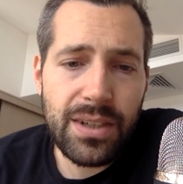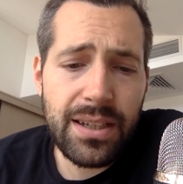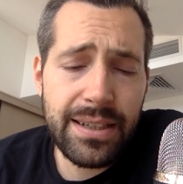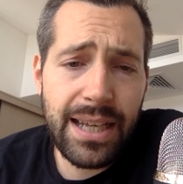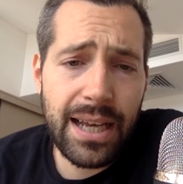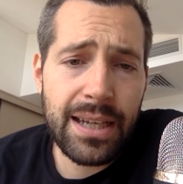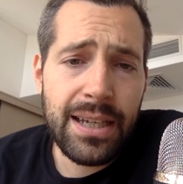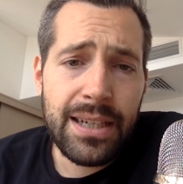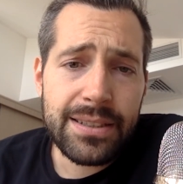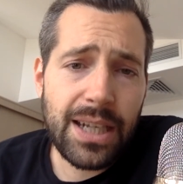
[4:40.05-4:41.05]
Now,
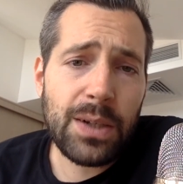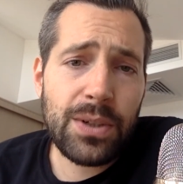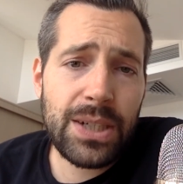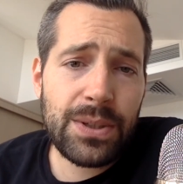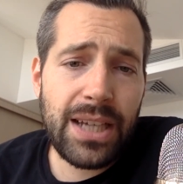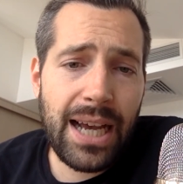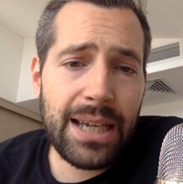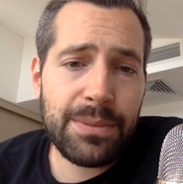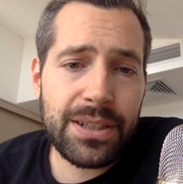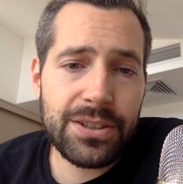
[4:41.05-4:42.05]
sell really, really high
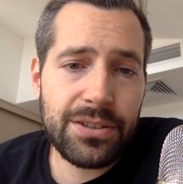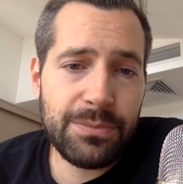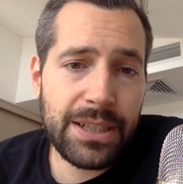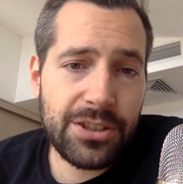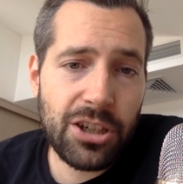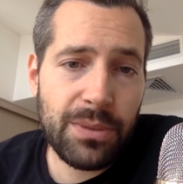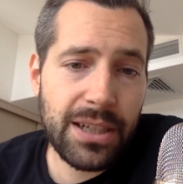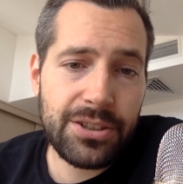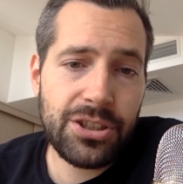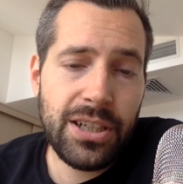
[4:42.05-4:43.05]
because you've made so
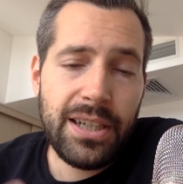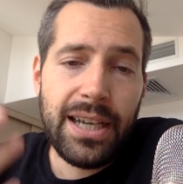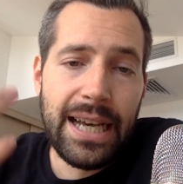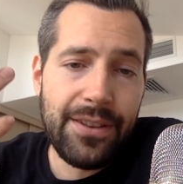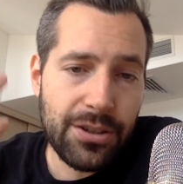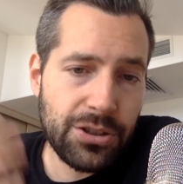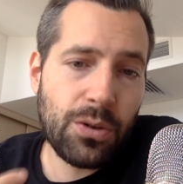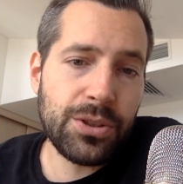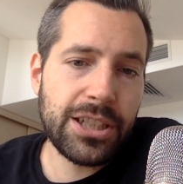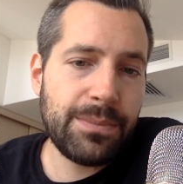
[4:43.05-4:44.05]
much, and there's
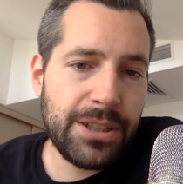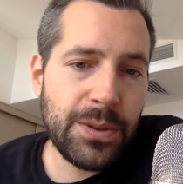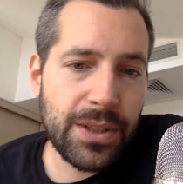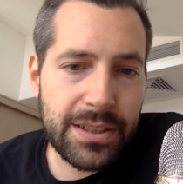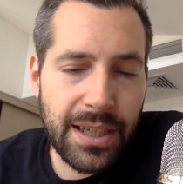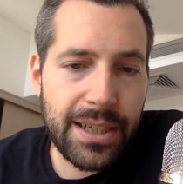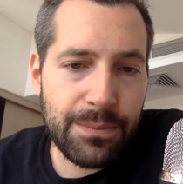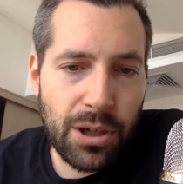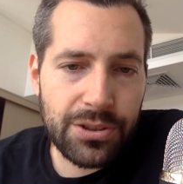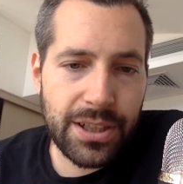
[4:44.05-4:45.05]
always going to be new and exciting
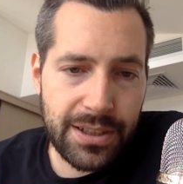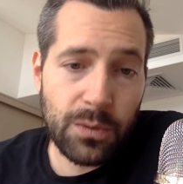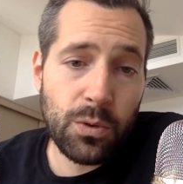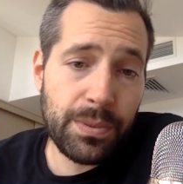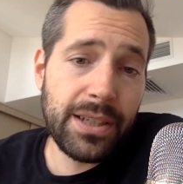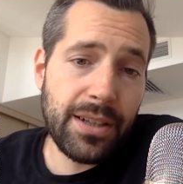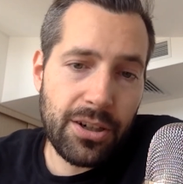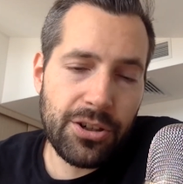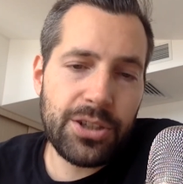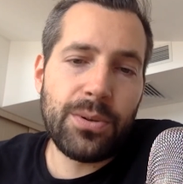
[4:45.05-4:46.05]
projects that
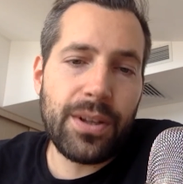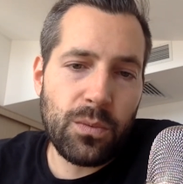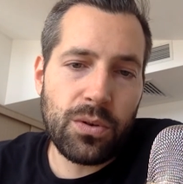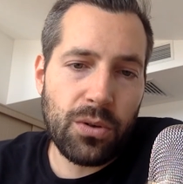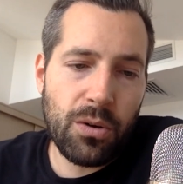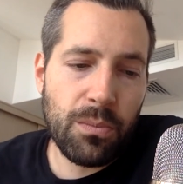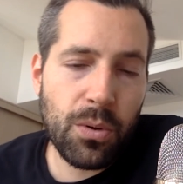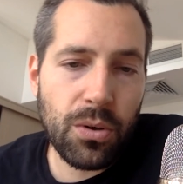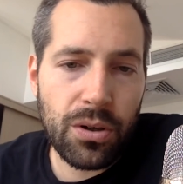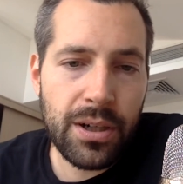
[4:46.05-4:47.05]
are newer, that will grow
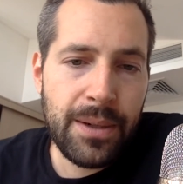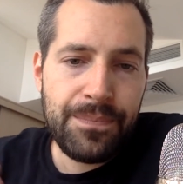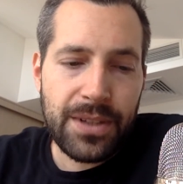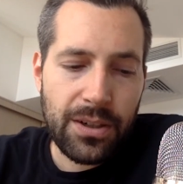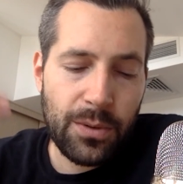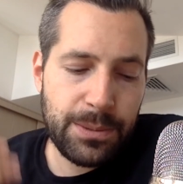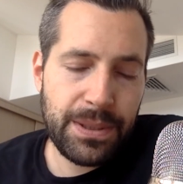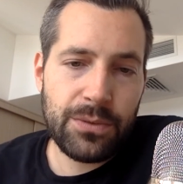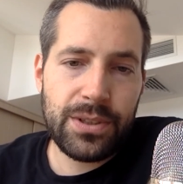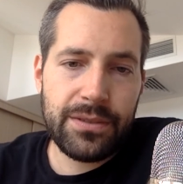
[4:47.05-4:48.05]
more, and always be
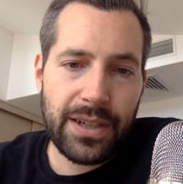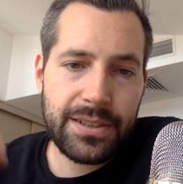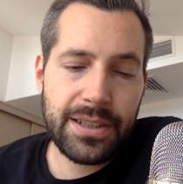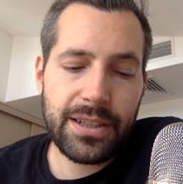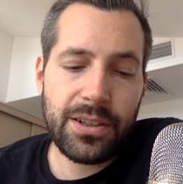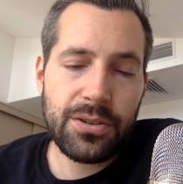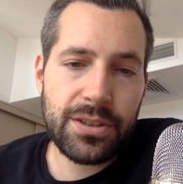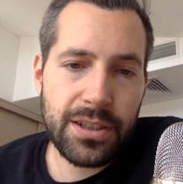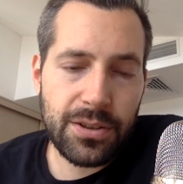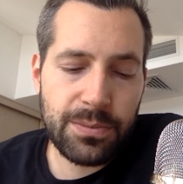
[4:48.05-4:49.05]
reinvesting
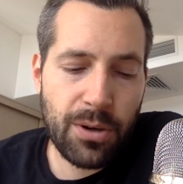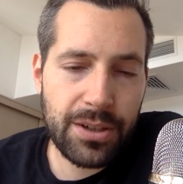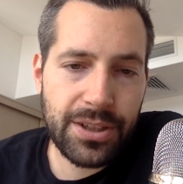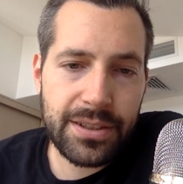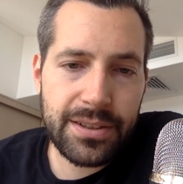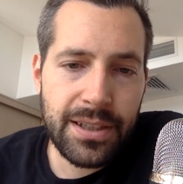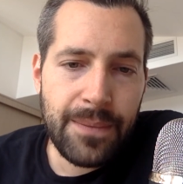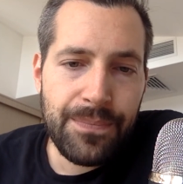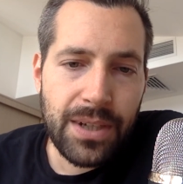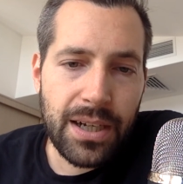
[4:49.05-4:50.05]
in those projects.
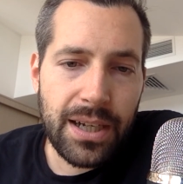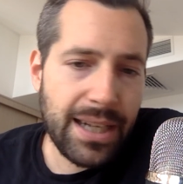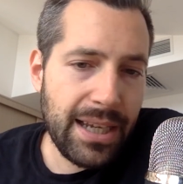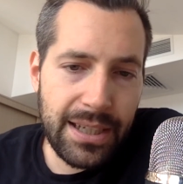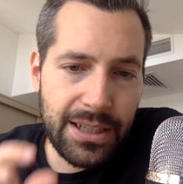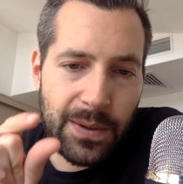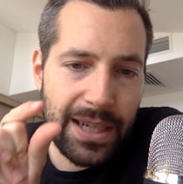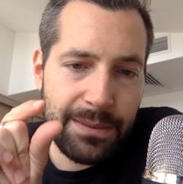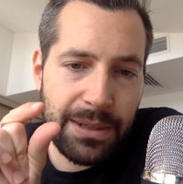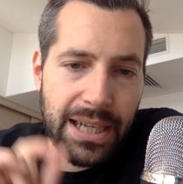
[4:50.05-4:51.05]
And I
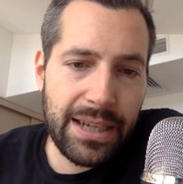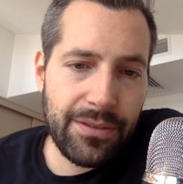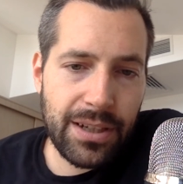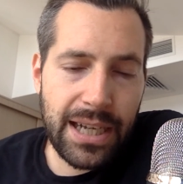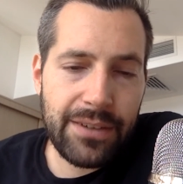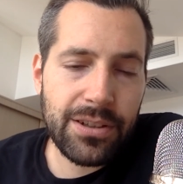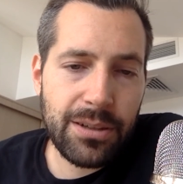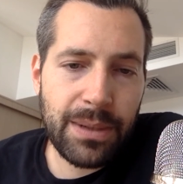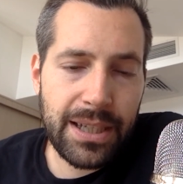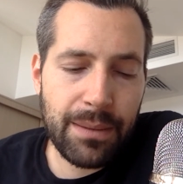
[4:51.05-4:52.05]
admit I have a little
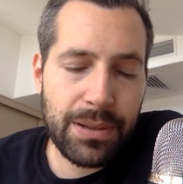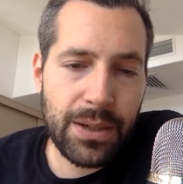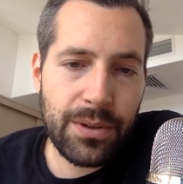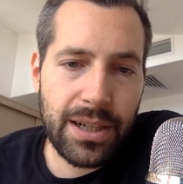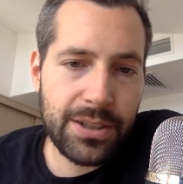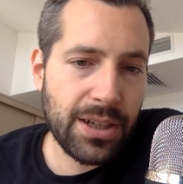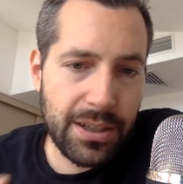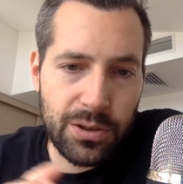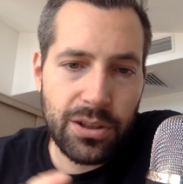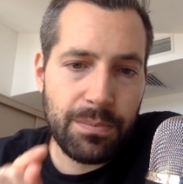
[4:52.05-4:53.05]
money I play with, and I
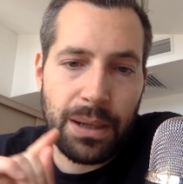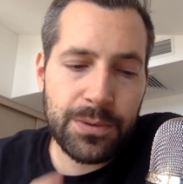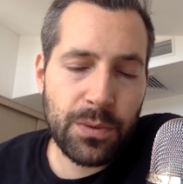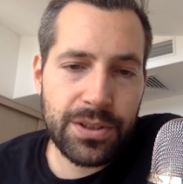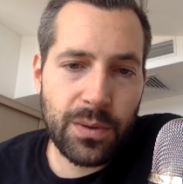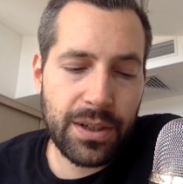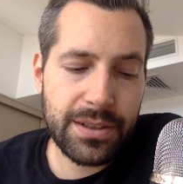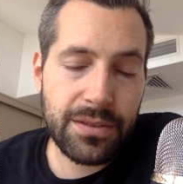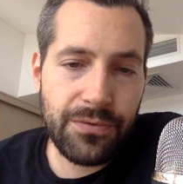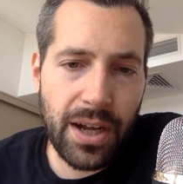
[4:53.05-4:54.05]
do little pumps once in a while because
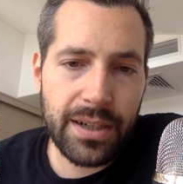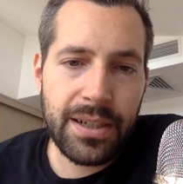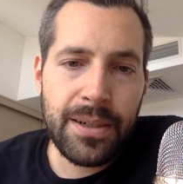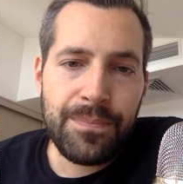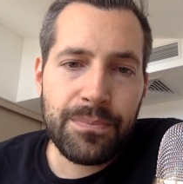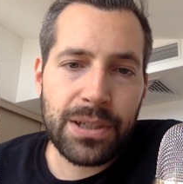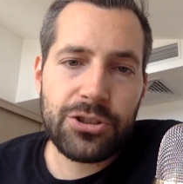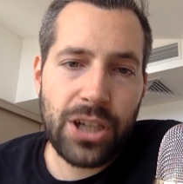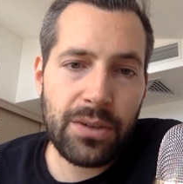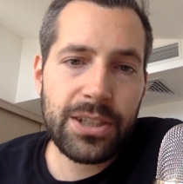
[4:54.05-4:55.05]
it's fun. But
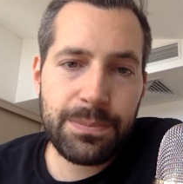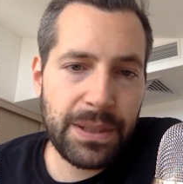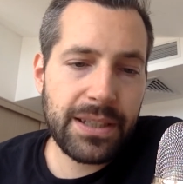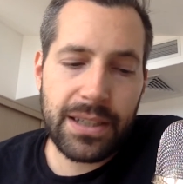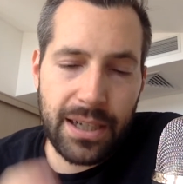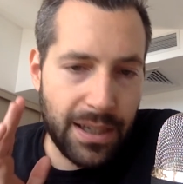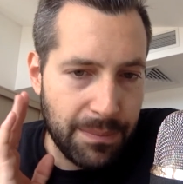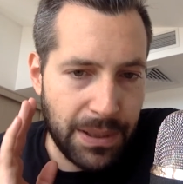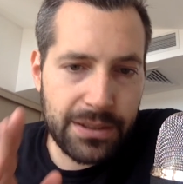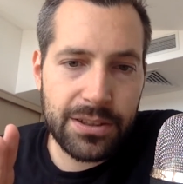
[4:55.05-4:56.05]
generally speaking, I
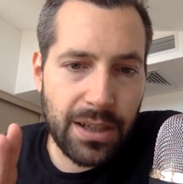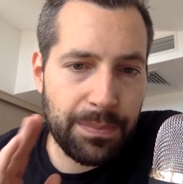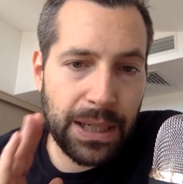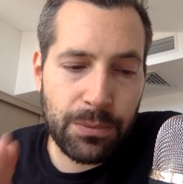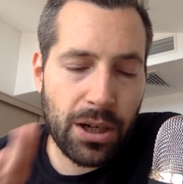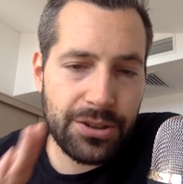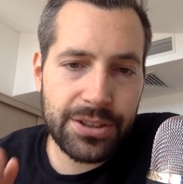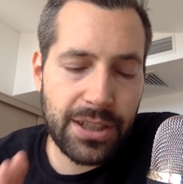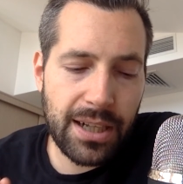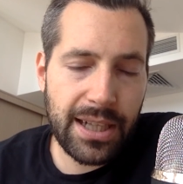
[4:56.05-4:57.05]
pick projects
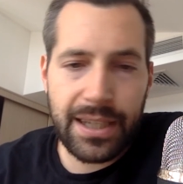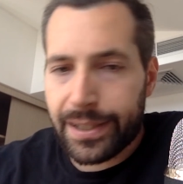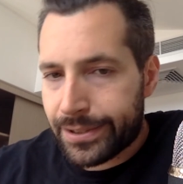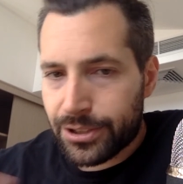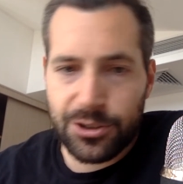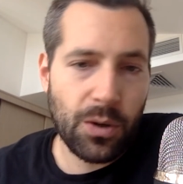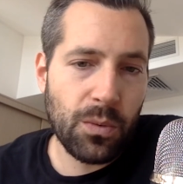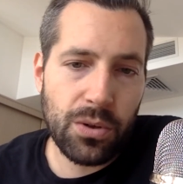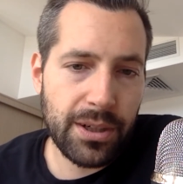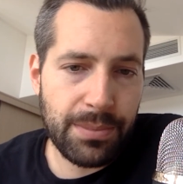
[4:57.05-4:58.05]
that I like, and I just don't
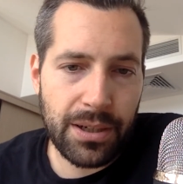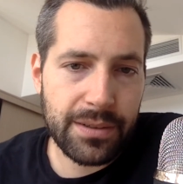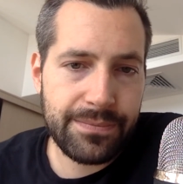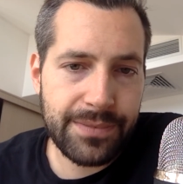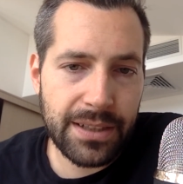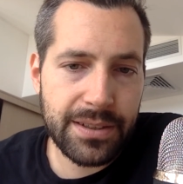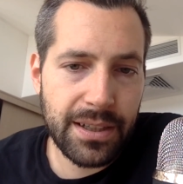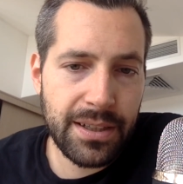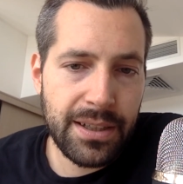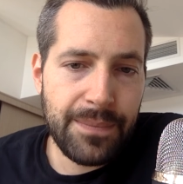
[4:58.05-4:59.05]
worry about it. That's
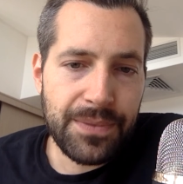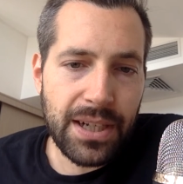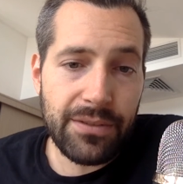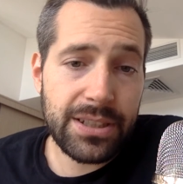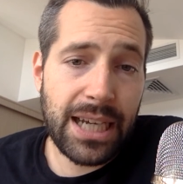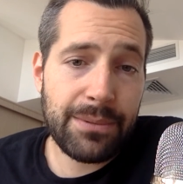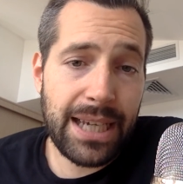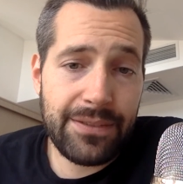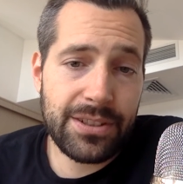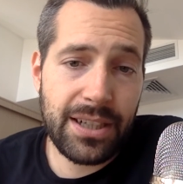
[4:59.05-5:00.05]
it. And every time I
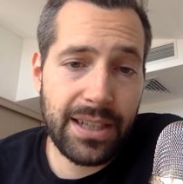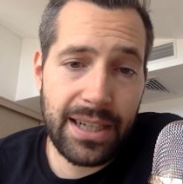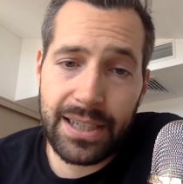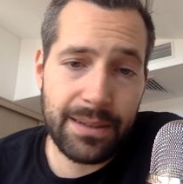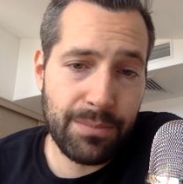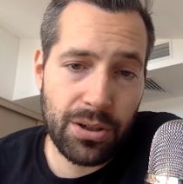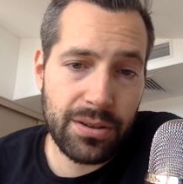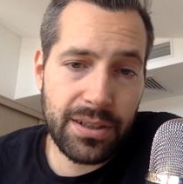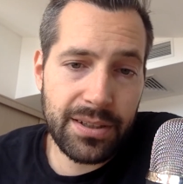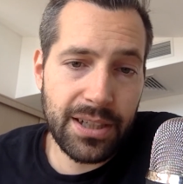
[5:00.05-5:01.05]
haven't done that, I get
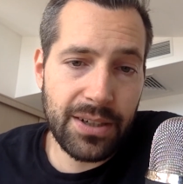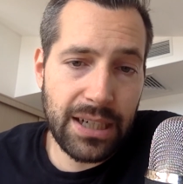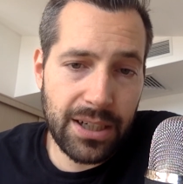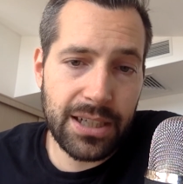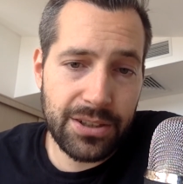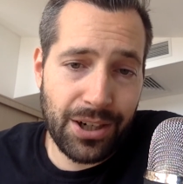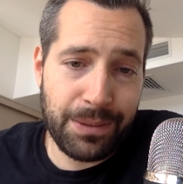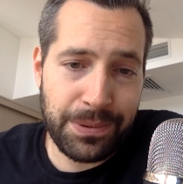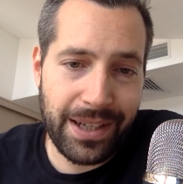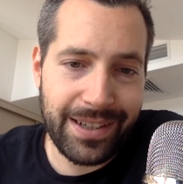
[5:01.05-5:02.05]
burned. And I'm going to talk
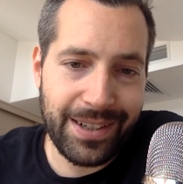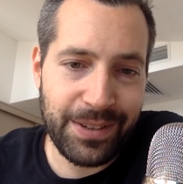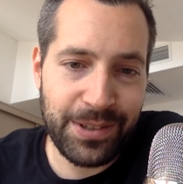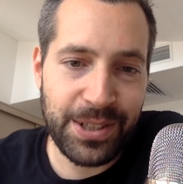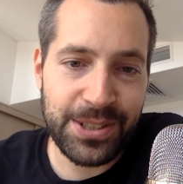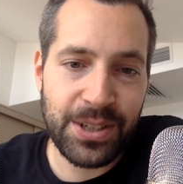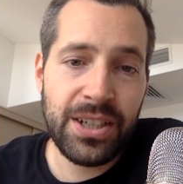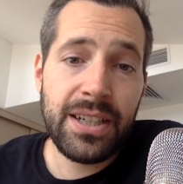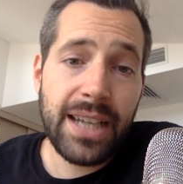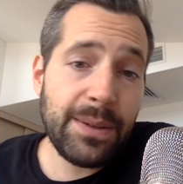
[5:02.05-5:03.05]
about that in another video. So
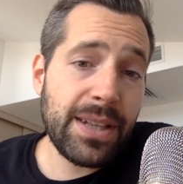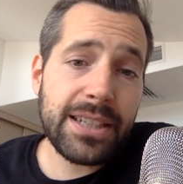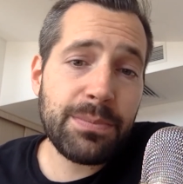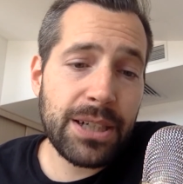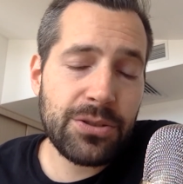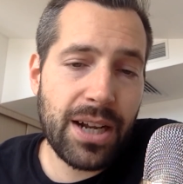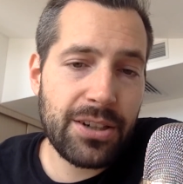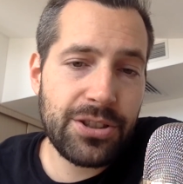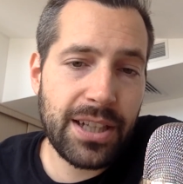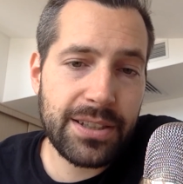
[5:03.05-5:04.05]
anyway, that's my
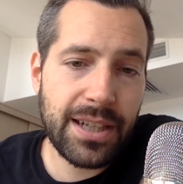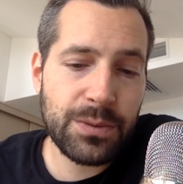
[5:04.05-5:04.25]
strategy. That's